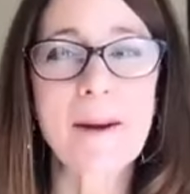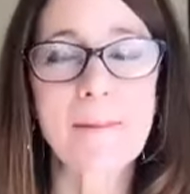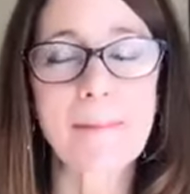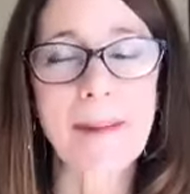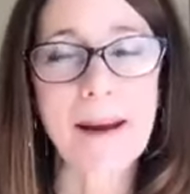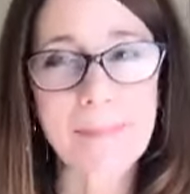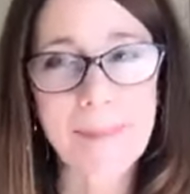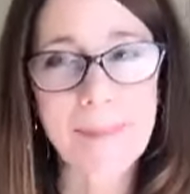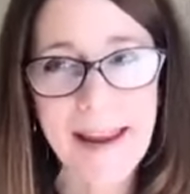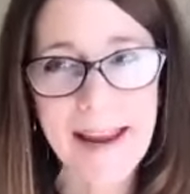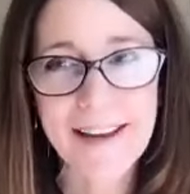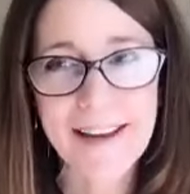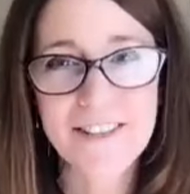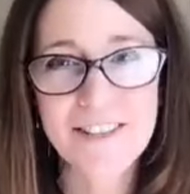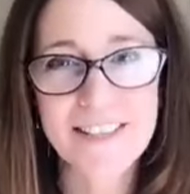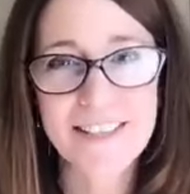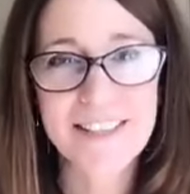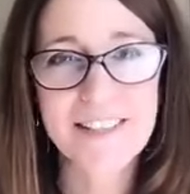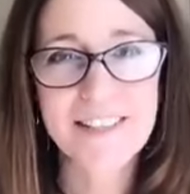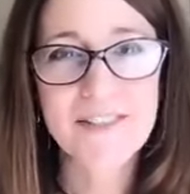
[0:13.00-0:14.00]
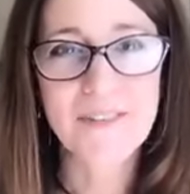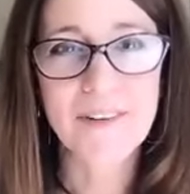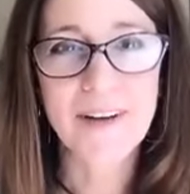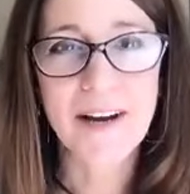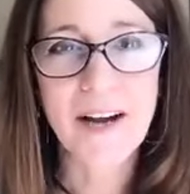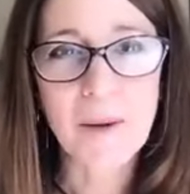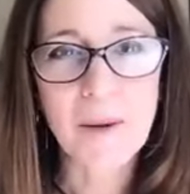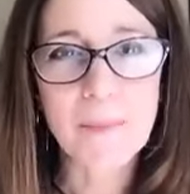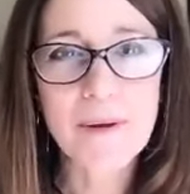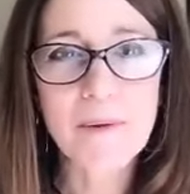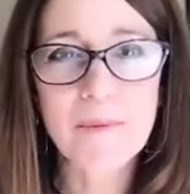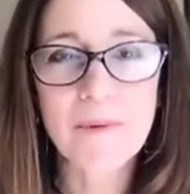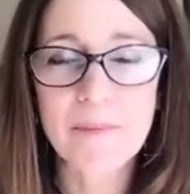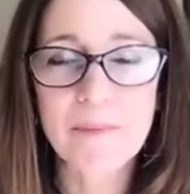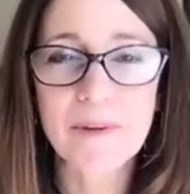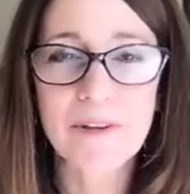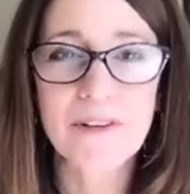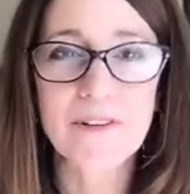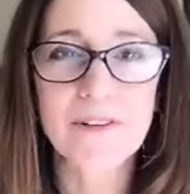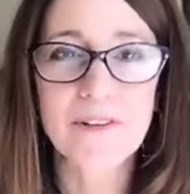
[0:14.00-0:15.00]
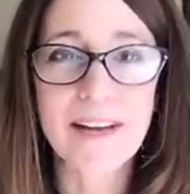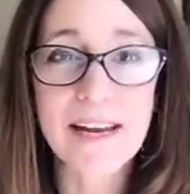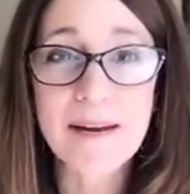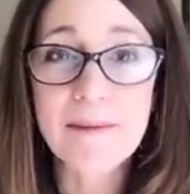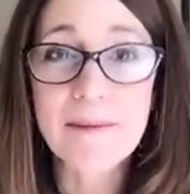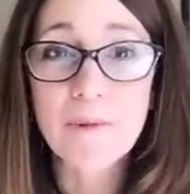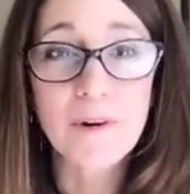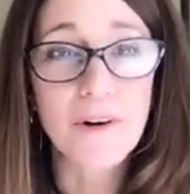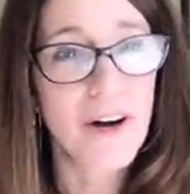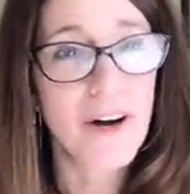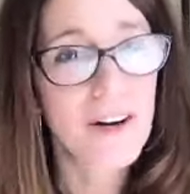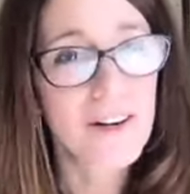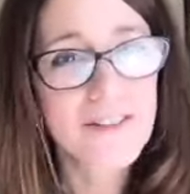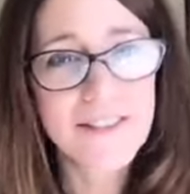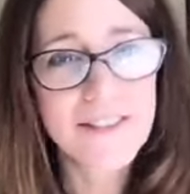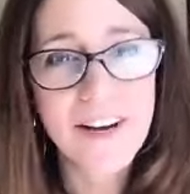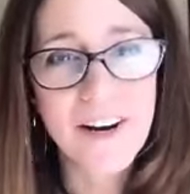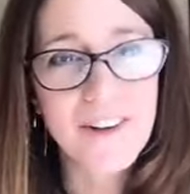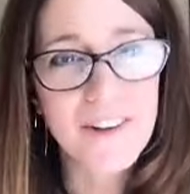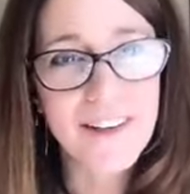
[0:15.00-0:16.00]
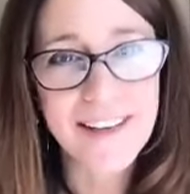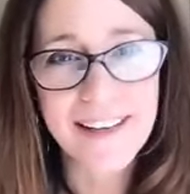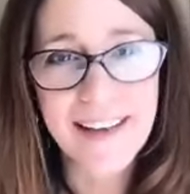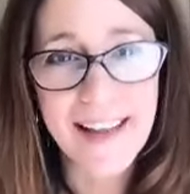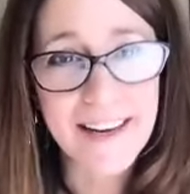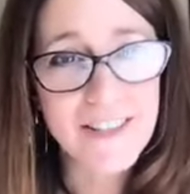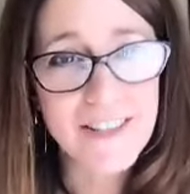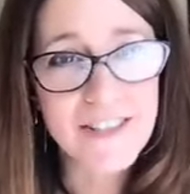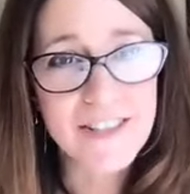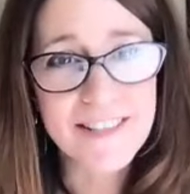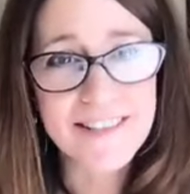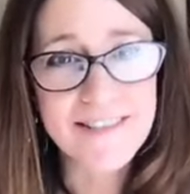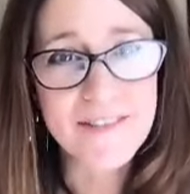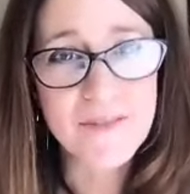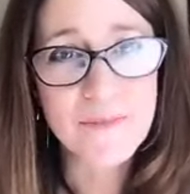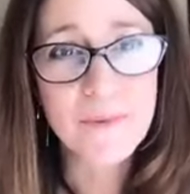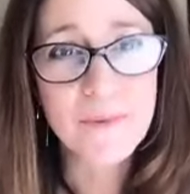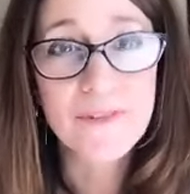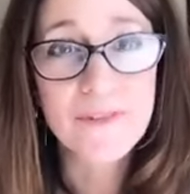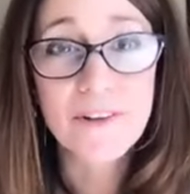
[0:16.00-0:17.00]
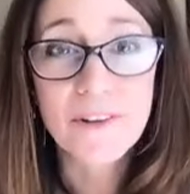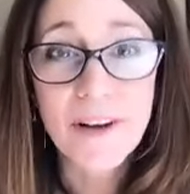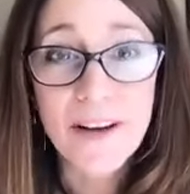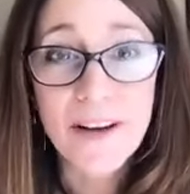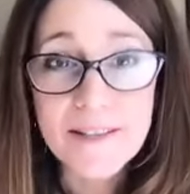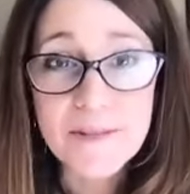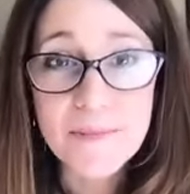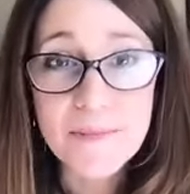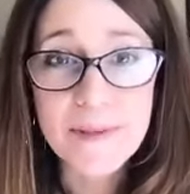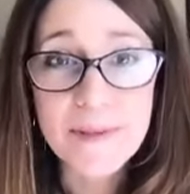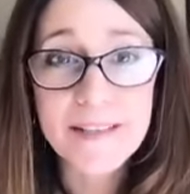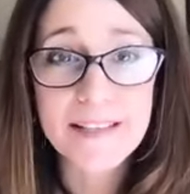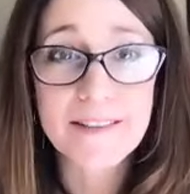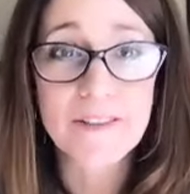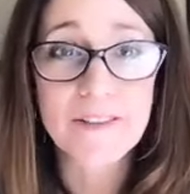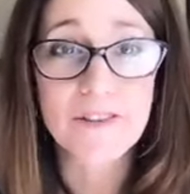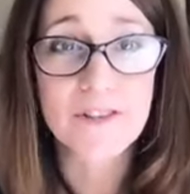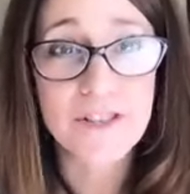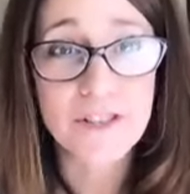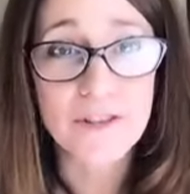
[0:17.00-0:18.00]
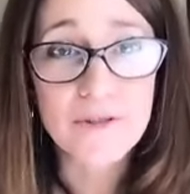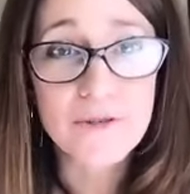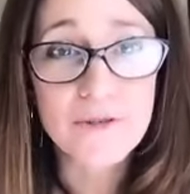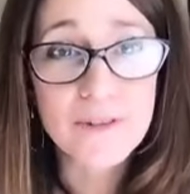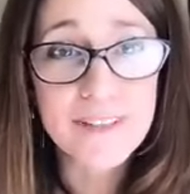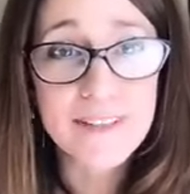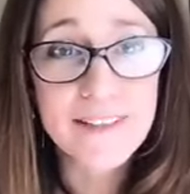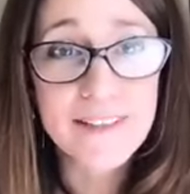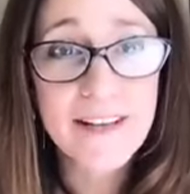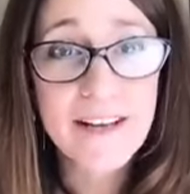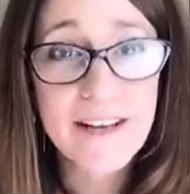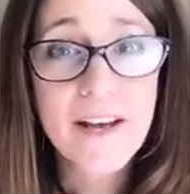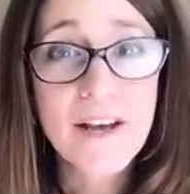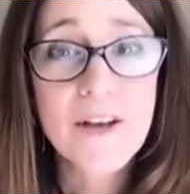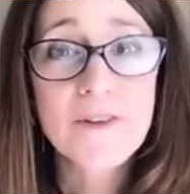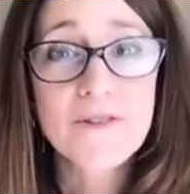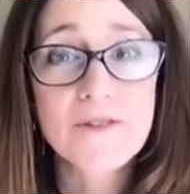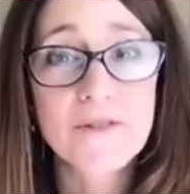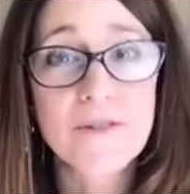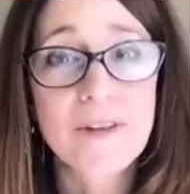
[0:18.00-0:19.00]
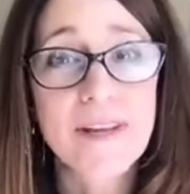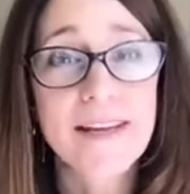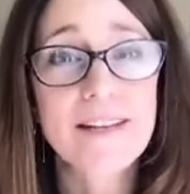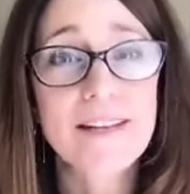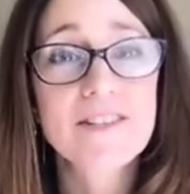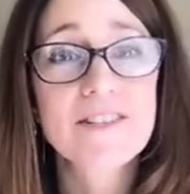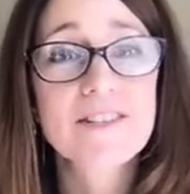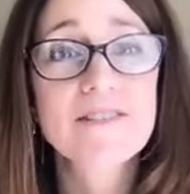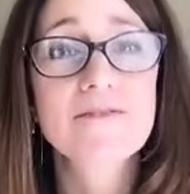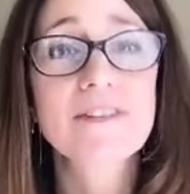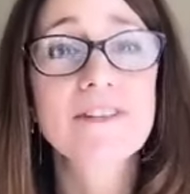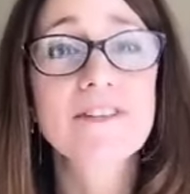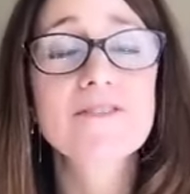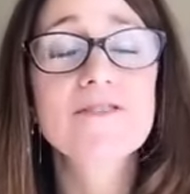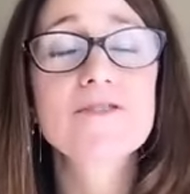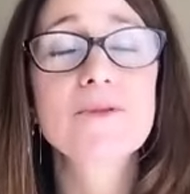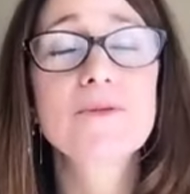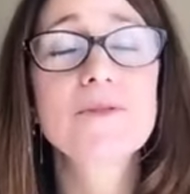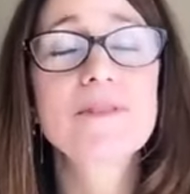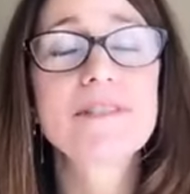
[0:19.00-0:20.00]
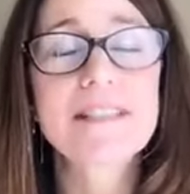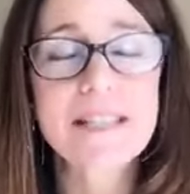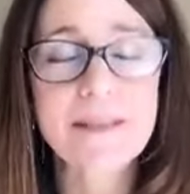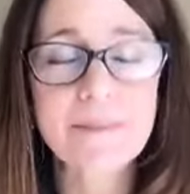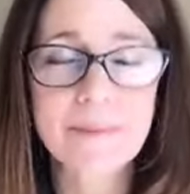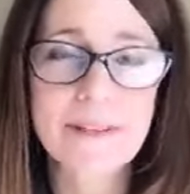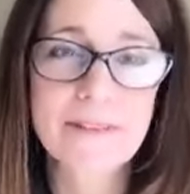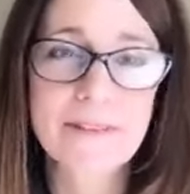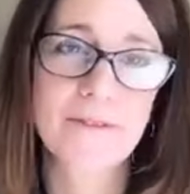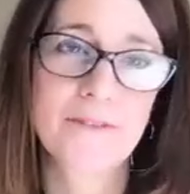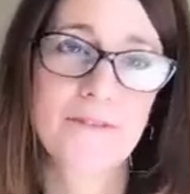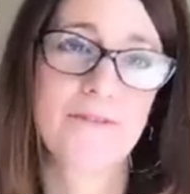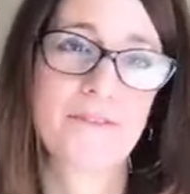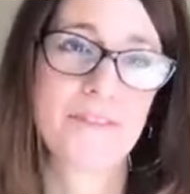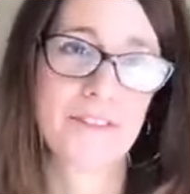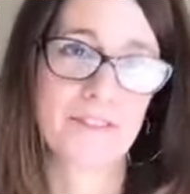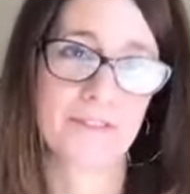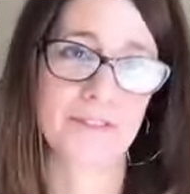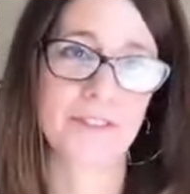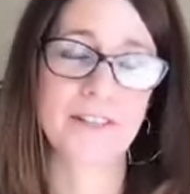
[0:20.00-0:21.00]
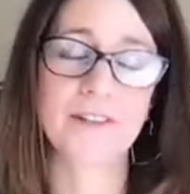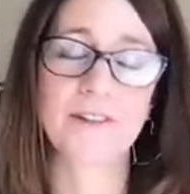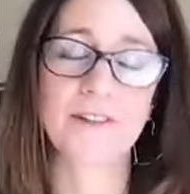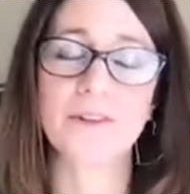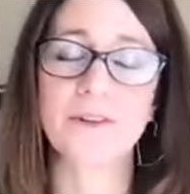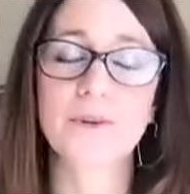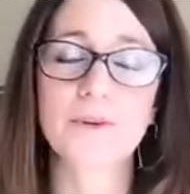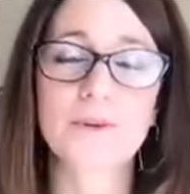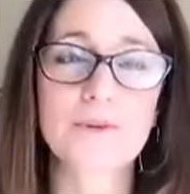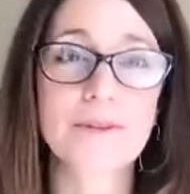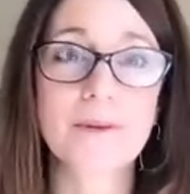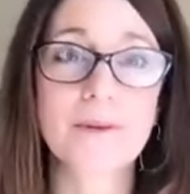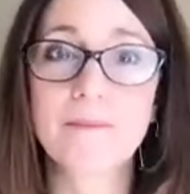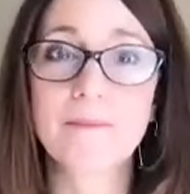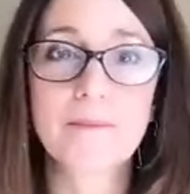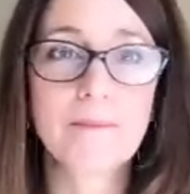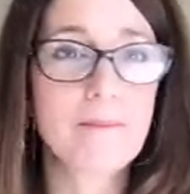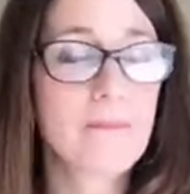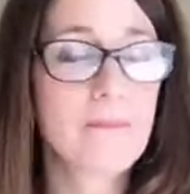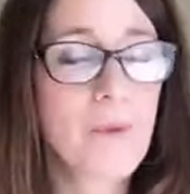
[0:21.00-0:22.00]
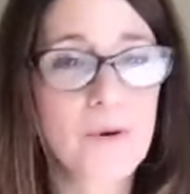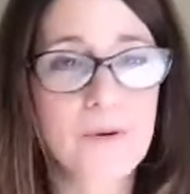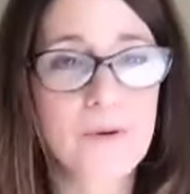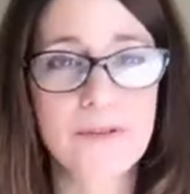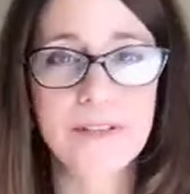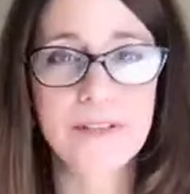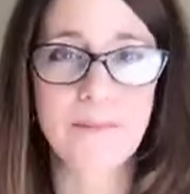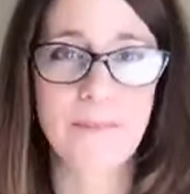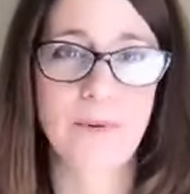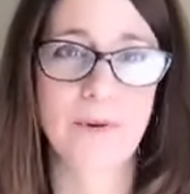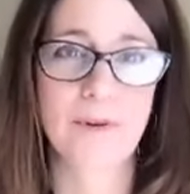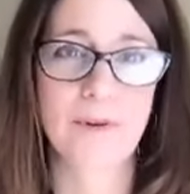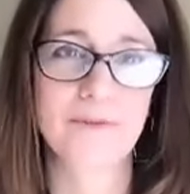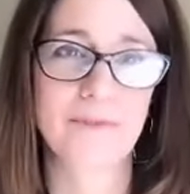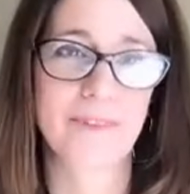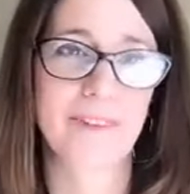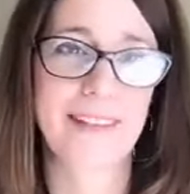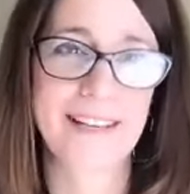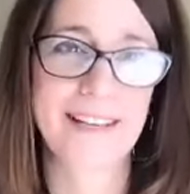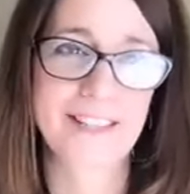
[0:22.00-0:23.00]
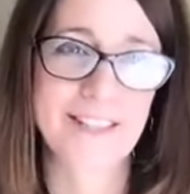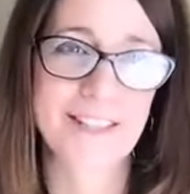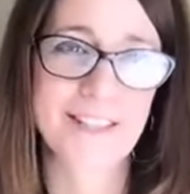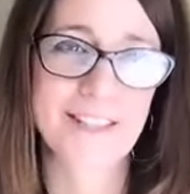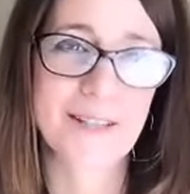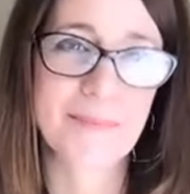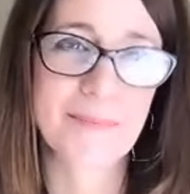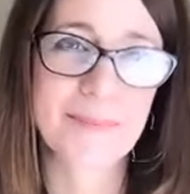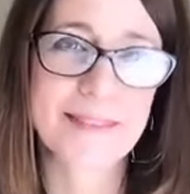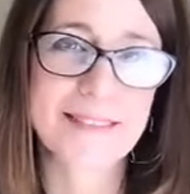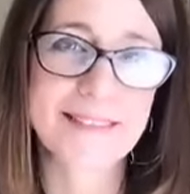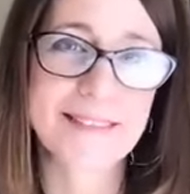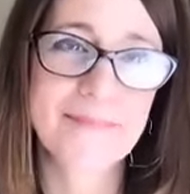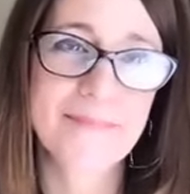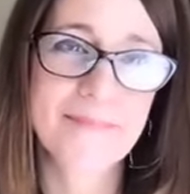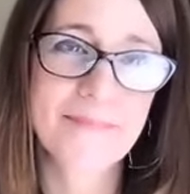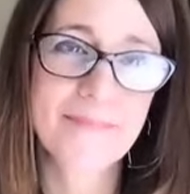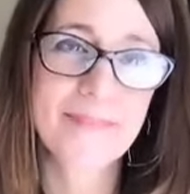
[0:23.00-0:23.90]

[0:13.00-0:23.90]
My passion is for helping women create more heart to heart connections with their husband and their children so they can just feel so deeply fulfilled in those most important relationships.